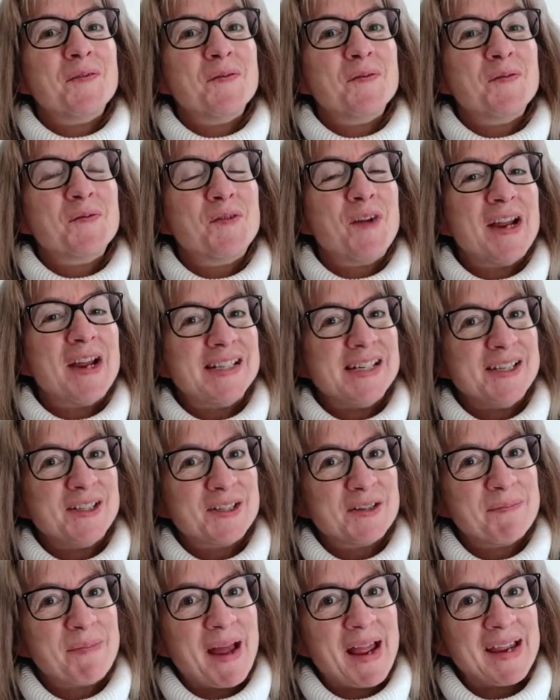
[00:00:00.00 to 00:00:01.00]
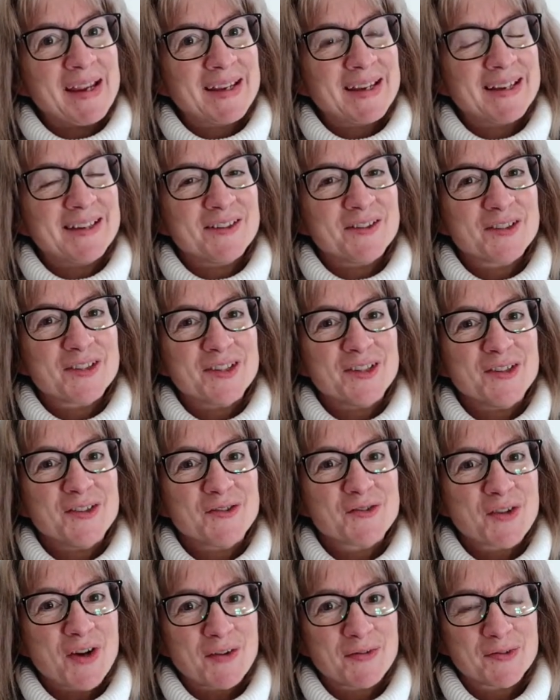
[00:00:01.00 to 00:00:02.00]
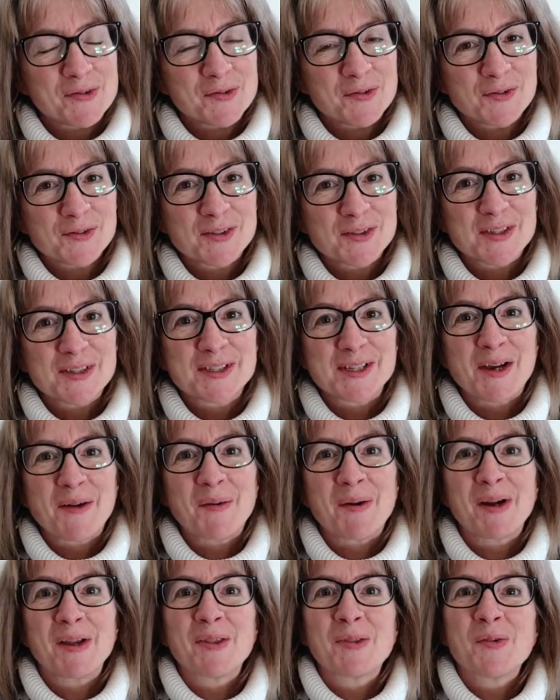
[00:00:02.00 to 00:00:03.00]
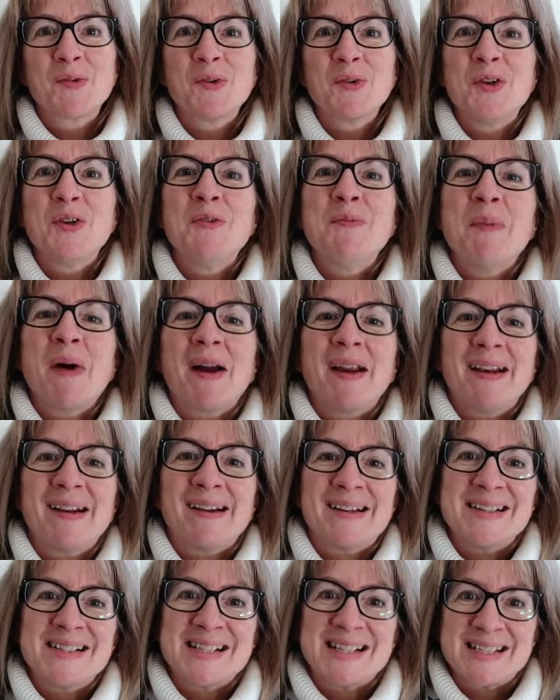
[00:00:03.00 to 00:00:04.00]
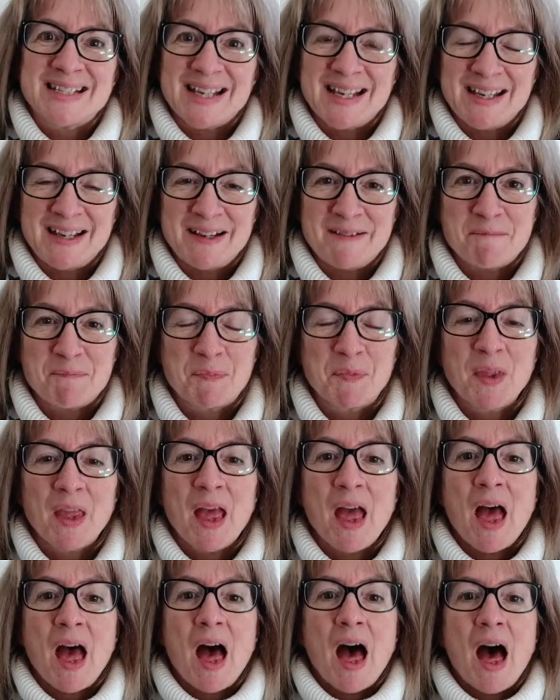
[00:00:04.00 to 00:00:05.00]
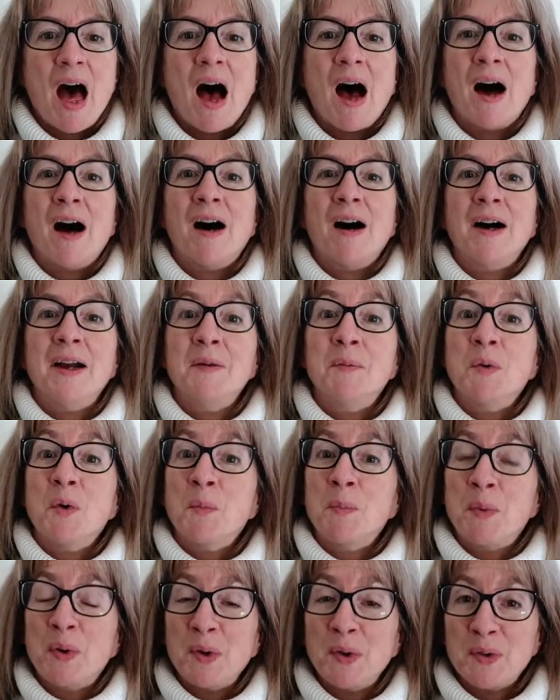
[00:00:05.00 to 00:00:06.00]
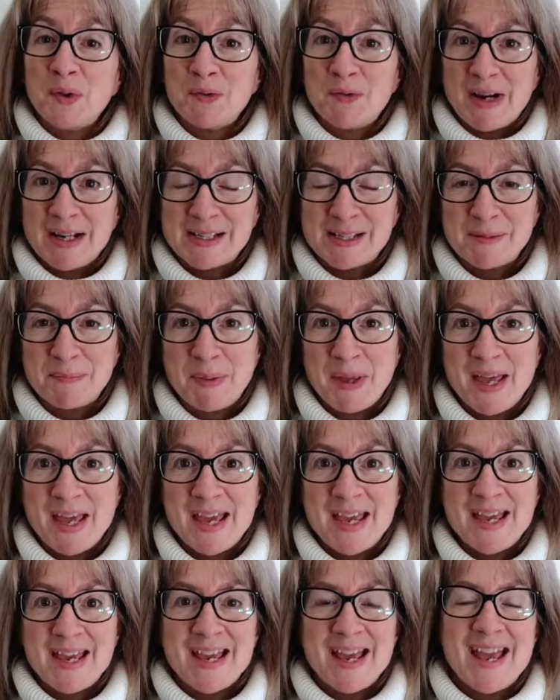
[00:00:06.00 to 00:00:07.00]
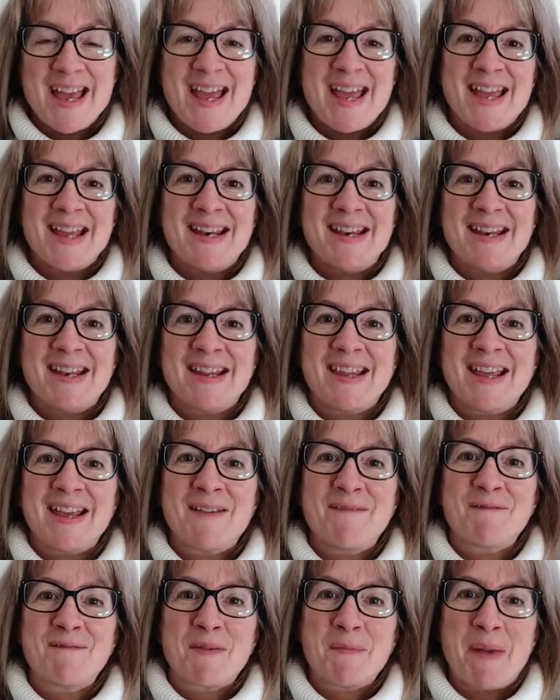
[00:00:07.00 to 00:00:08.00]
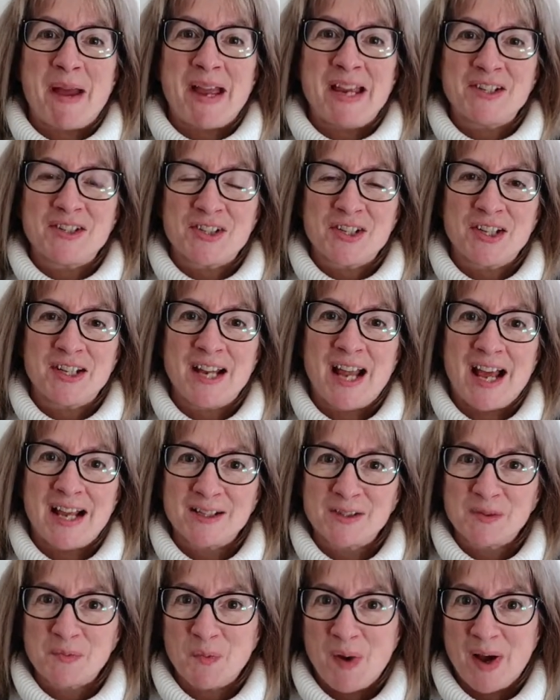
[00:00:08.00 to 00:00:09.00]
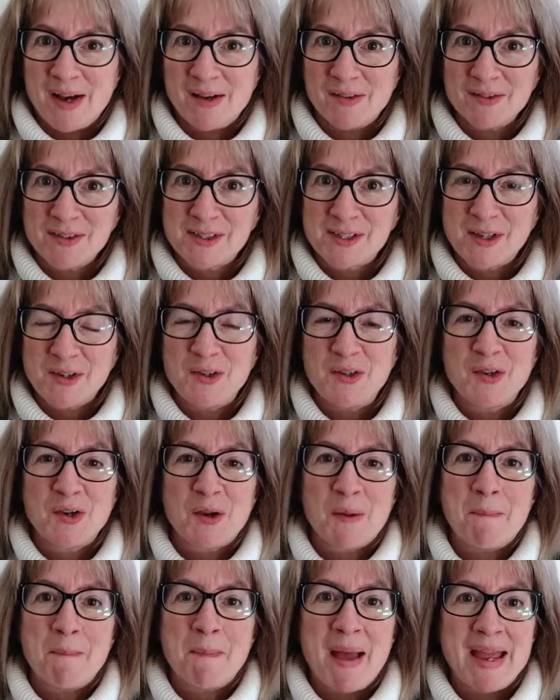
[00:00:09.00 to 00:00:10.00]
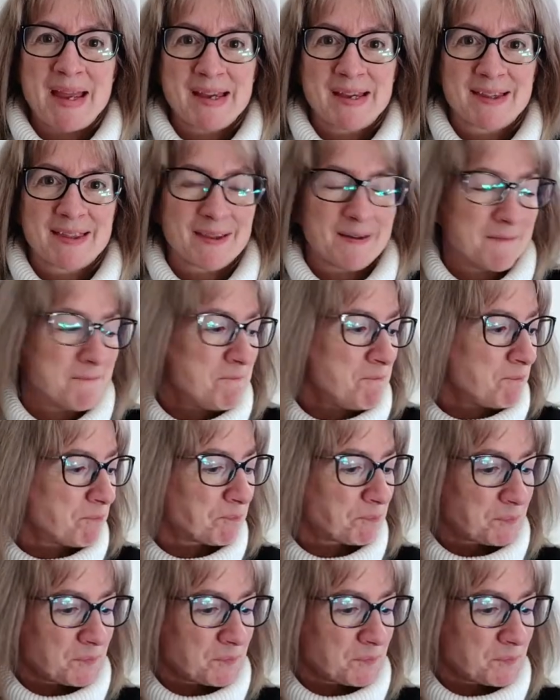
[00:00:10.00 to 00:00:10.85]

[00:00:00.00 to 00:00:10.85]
ready to make into truffles, so I thought you might like to see. I will put the recipe in the information as well so you can make them.